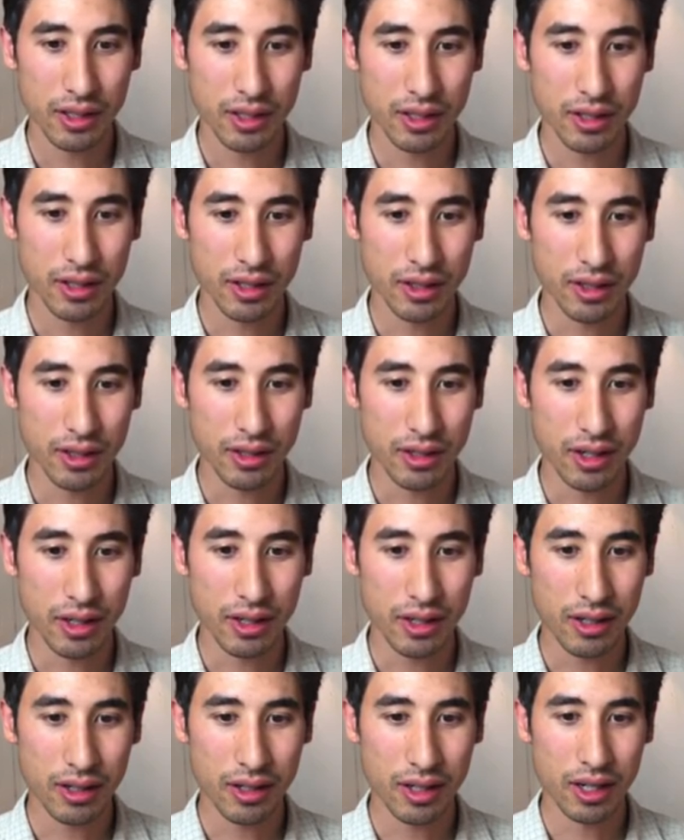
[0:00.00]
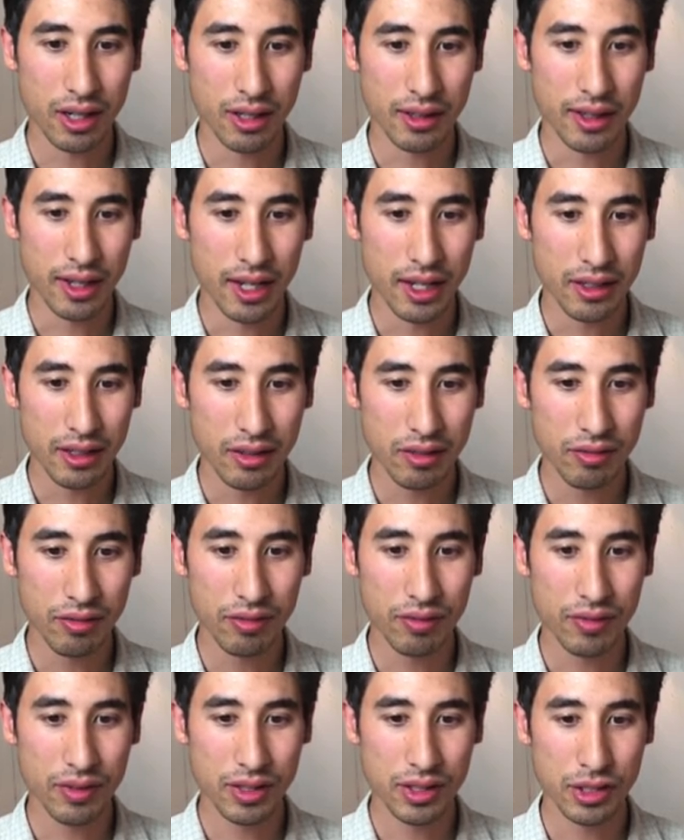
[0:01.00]
There are a lot of
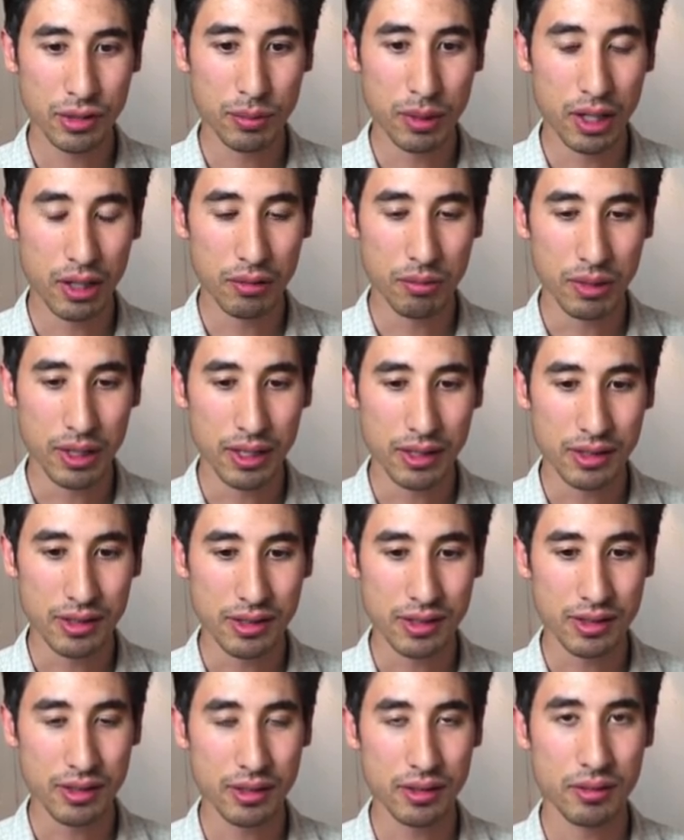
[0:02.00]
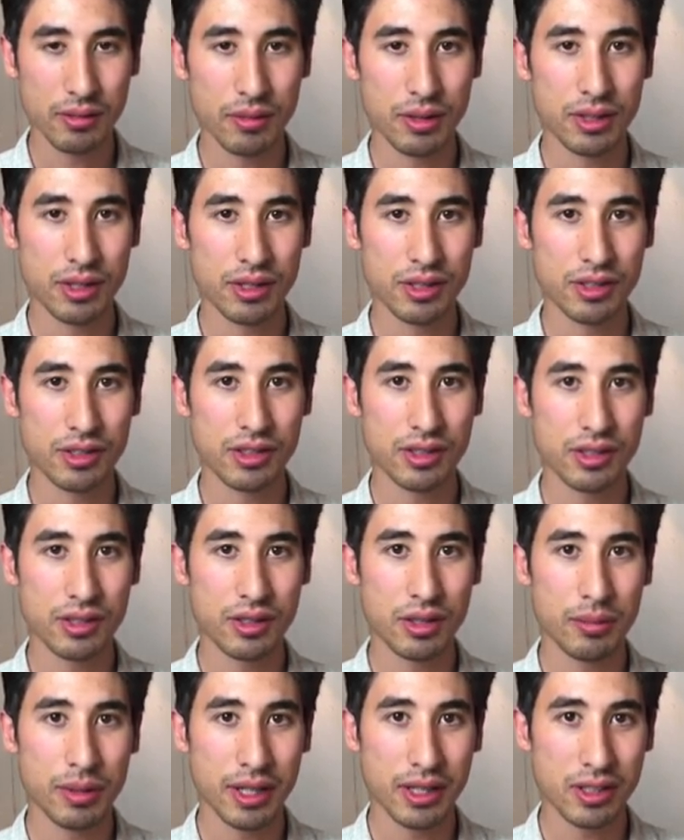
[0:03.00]
small wins, which is to
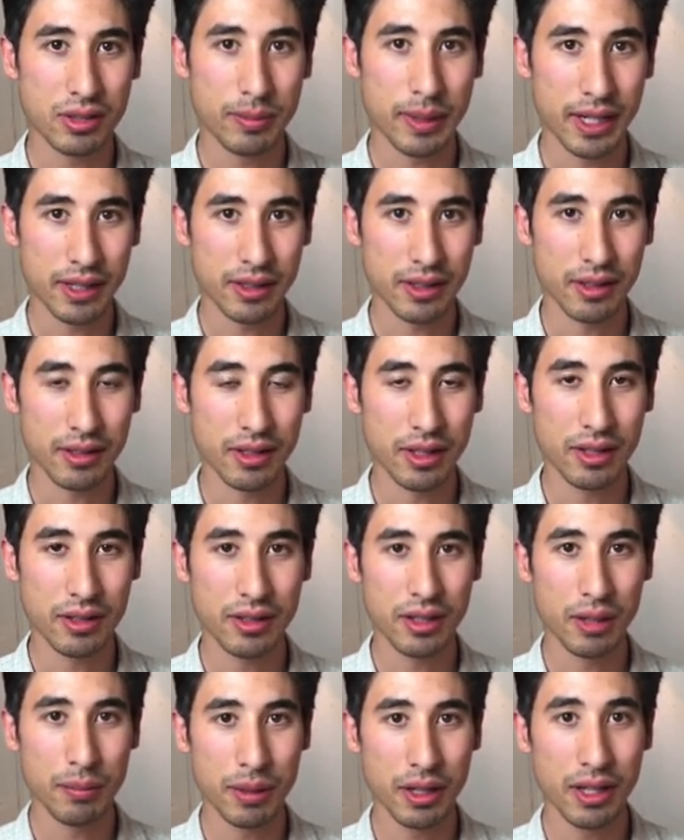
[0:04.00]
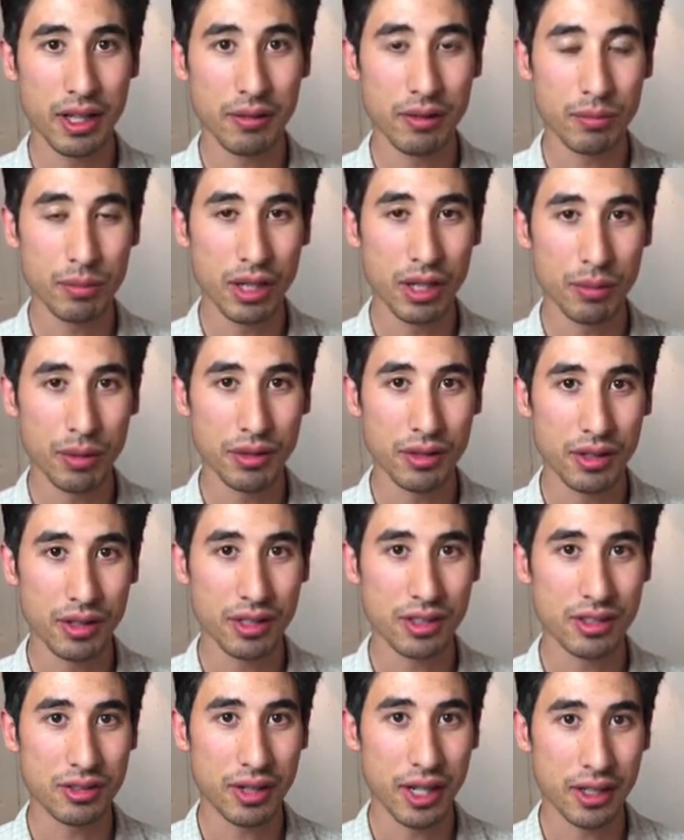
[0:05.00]
be expected. Typically, when people do this
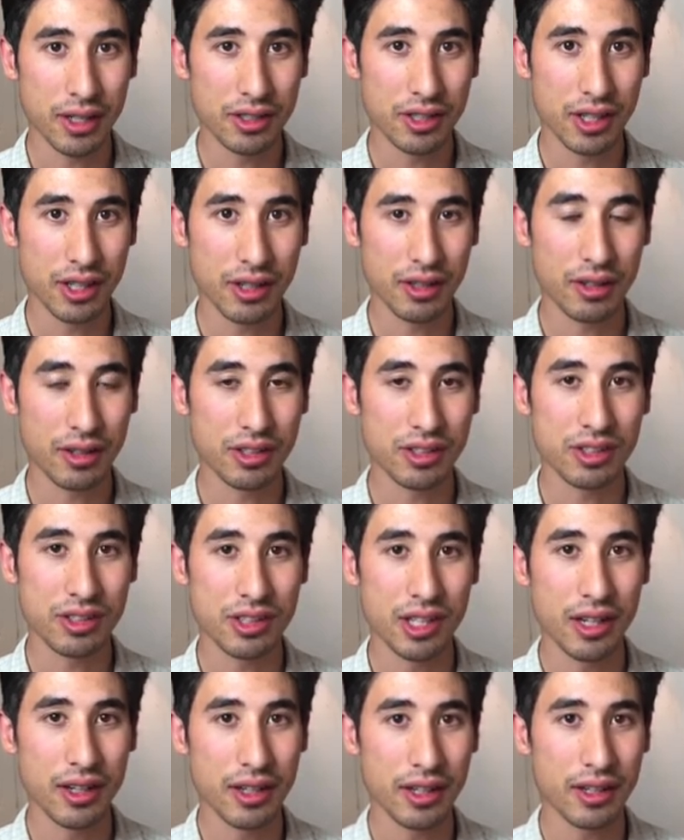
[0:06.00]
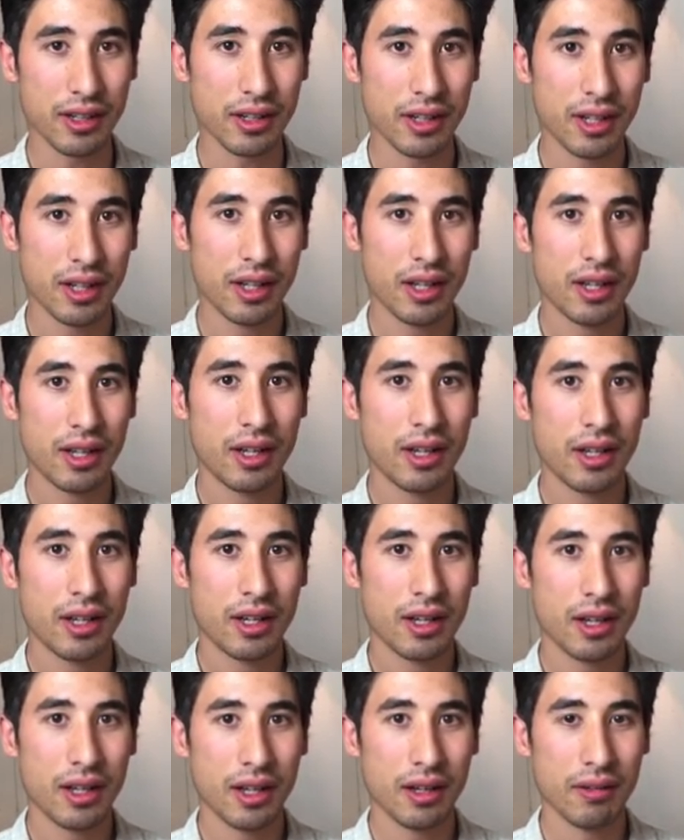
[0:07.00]
strategy, they're selling
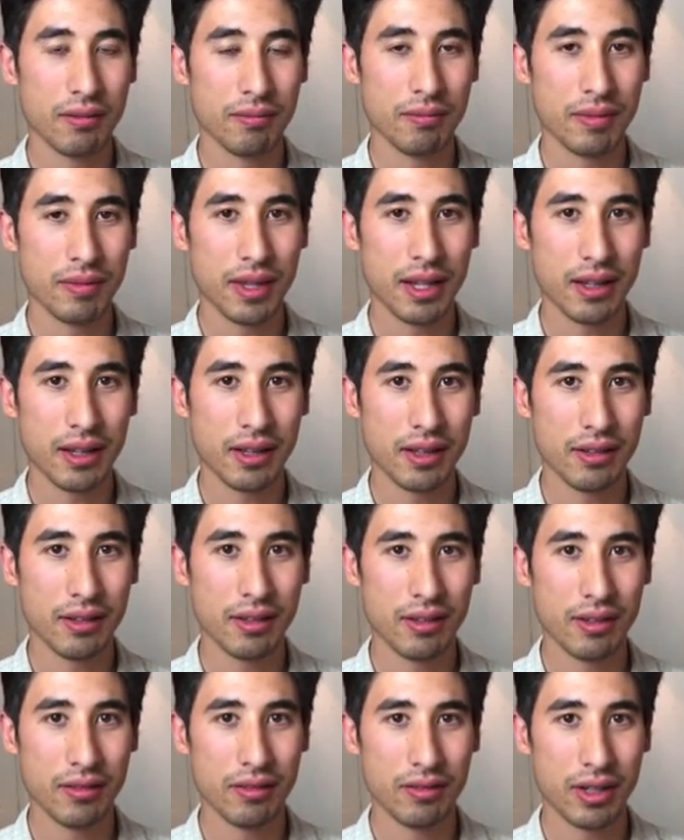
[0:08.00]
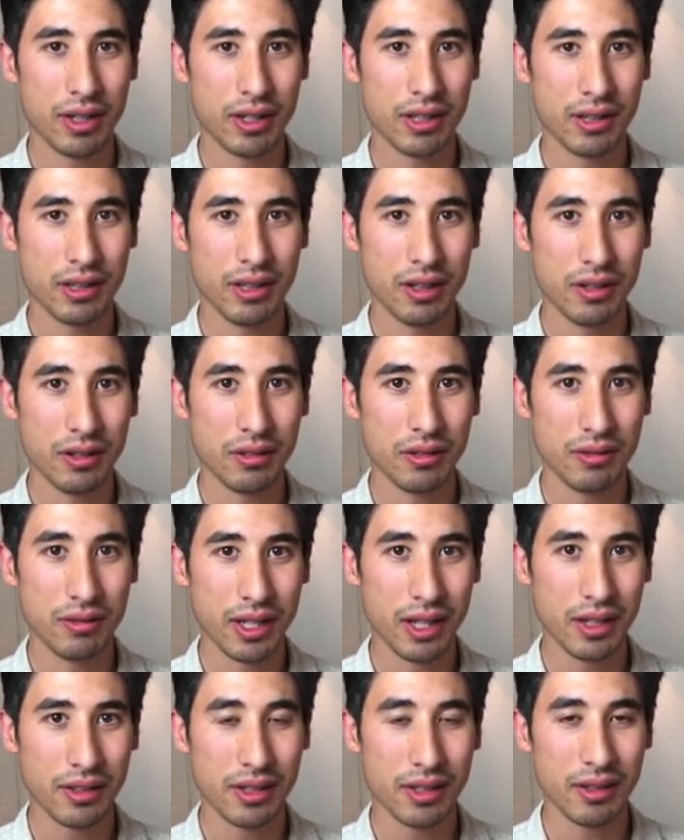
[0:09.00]
um, very low
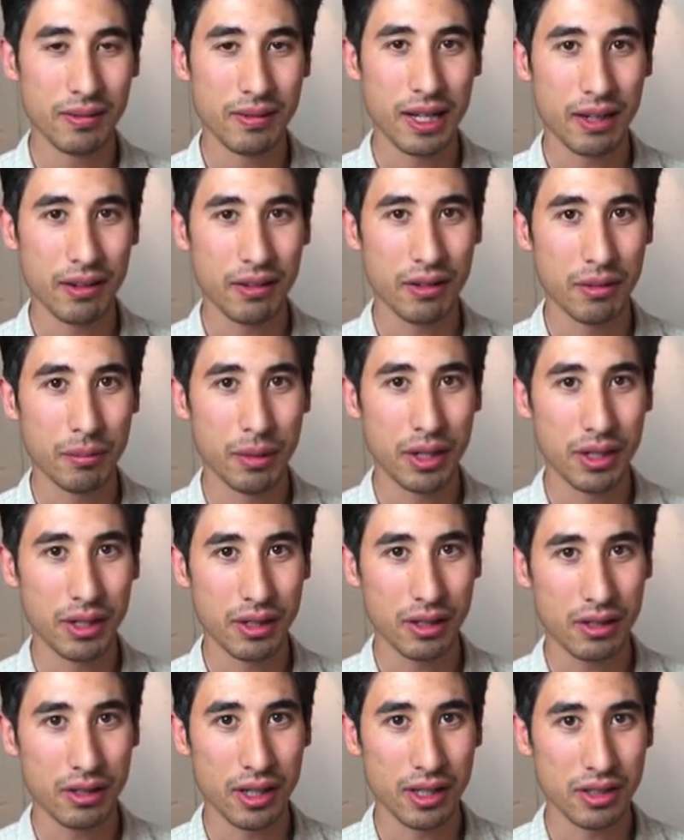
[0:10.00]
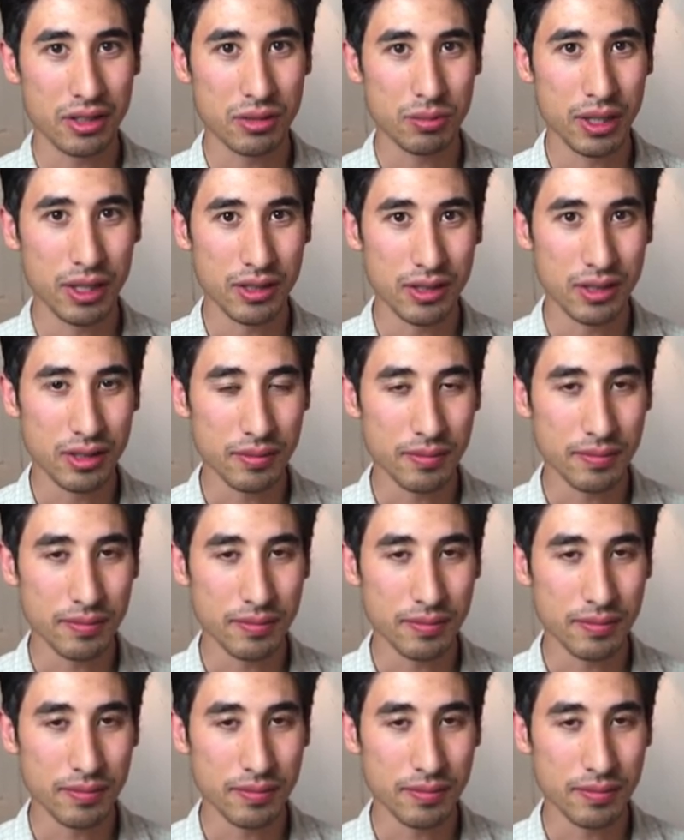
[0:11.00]
delta out of the money credit spreads.